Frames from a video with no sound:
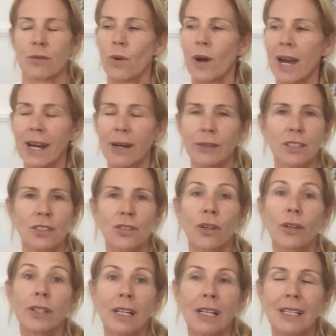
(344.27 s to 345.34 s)
Wow, it's
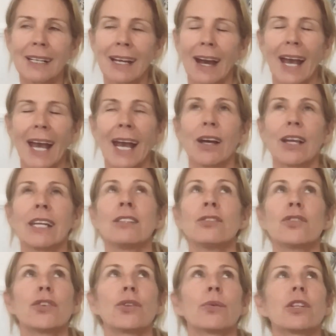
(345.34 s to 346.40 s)
so clear. Our
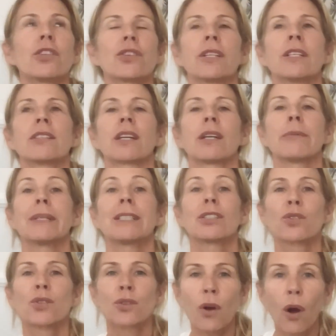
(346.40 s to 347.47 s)
intuition is going to be
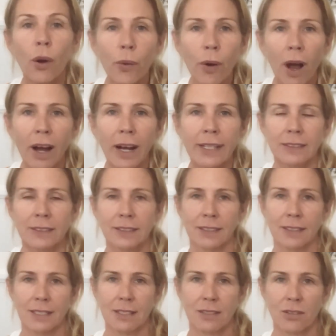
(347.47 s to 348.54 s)
so heightened
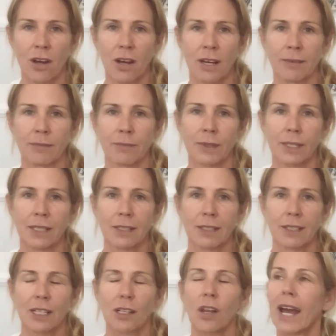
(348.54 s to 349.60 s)
at this time.
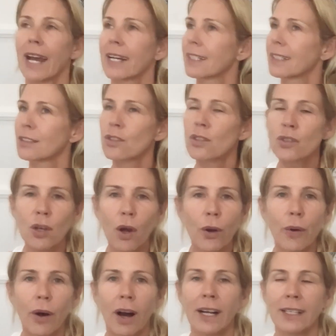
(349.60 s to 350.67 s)

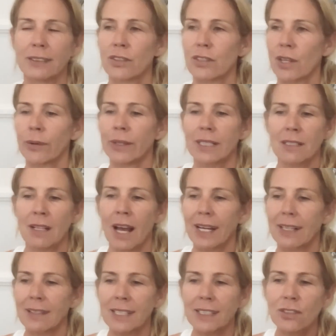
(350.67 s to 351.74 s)
So heightened. So it's
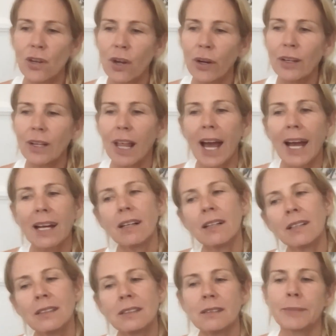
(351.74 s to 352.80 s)
like, there's no
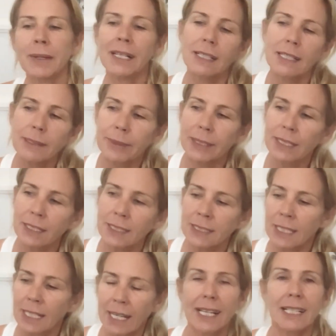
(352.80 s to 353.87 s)
oh, maybe.
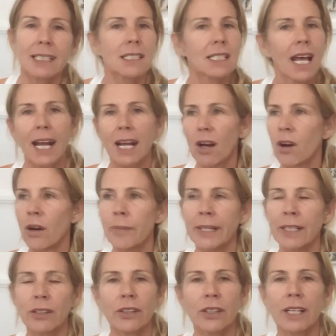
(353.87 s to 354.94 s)
It's like, oh my
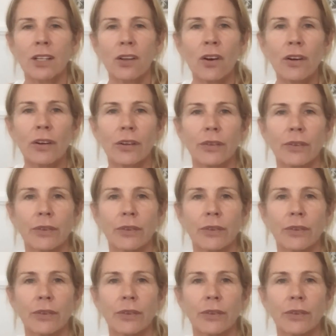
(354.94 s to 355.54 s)
God, I know.